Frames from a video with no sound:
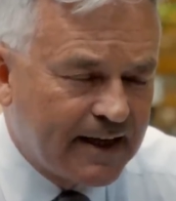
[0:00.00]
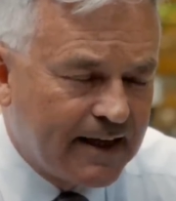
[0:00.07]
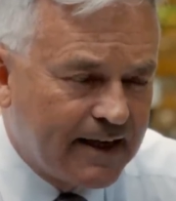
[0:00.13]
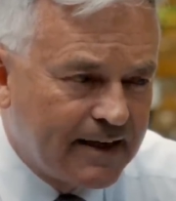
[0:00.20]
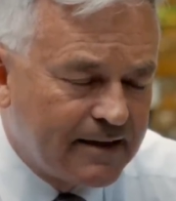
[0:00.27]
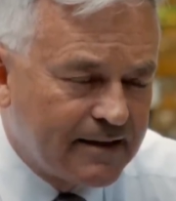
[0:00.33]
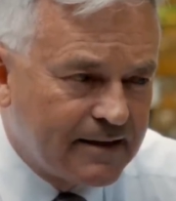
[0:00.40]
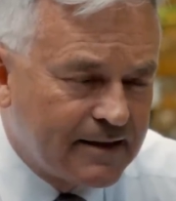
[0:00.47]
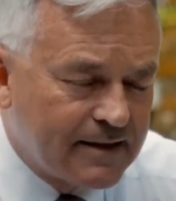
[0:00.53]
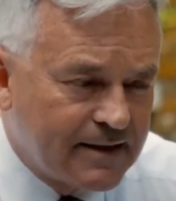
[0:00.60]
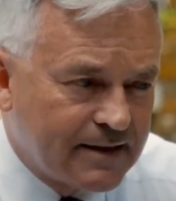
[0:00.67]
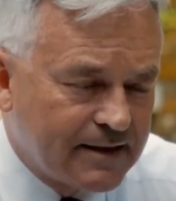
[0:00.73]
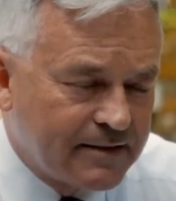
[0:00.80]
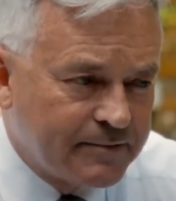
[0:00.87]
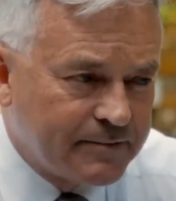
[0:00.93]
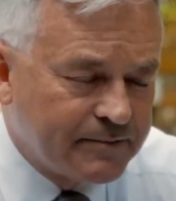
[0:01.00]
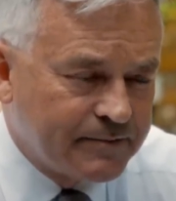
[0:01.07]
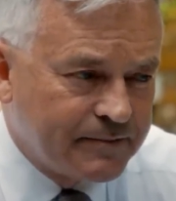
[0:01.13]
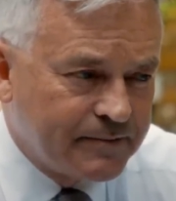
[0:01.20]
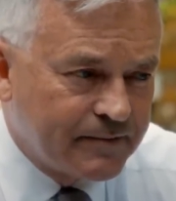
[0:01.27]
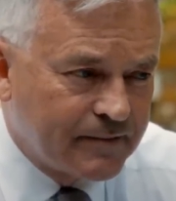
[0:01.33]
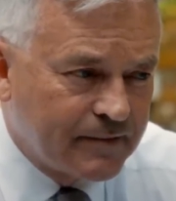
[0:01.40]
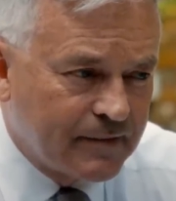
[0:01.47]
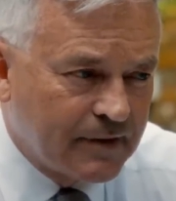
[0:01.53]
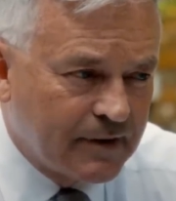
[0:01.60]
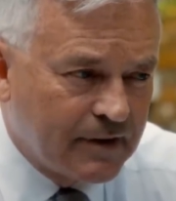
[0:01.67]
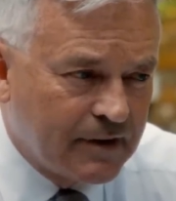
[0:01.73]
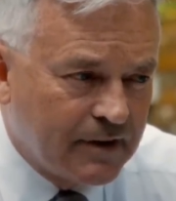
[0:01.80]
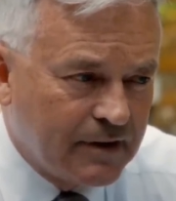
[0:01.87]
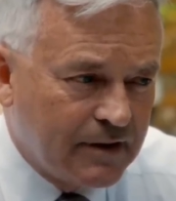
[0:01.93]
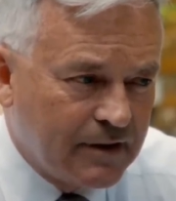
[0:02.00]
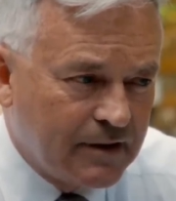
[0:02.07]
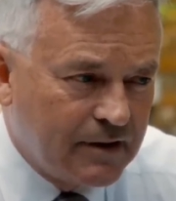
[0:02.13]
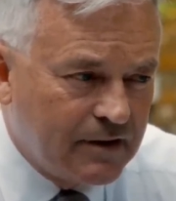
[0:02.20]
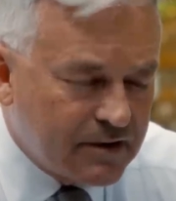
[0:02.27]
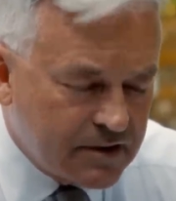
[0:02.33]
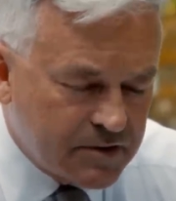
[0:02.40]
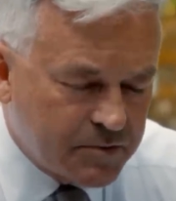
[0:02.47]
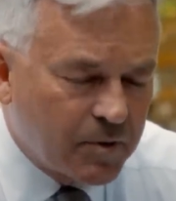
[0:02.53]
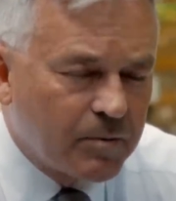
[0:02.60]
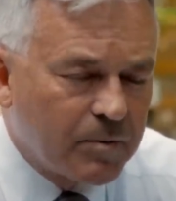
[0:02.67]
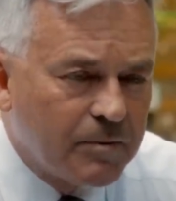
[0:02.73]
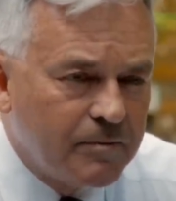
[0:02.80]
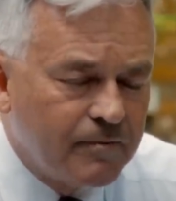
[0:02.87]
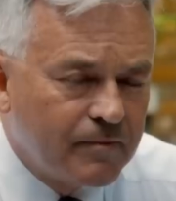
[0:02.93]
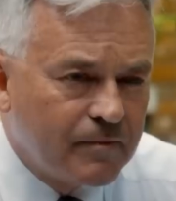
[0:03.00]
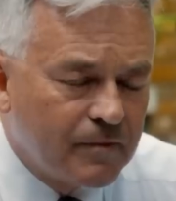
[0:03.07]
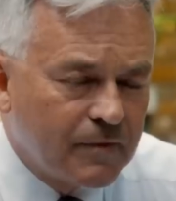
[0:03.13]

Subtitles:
And it is a problem.